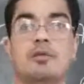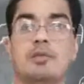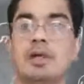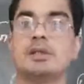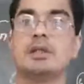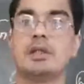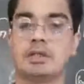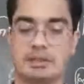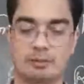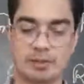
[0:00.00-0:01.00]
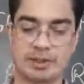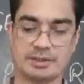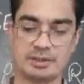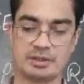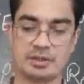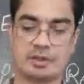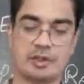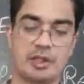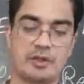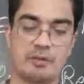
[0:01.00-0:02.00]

but some places they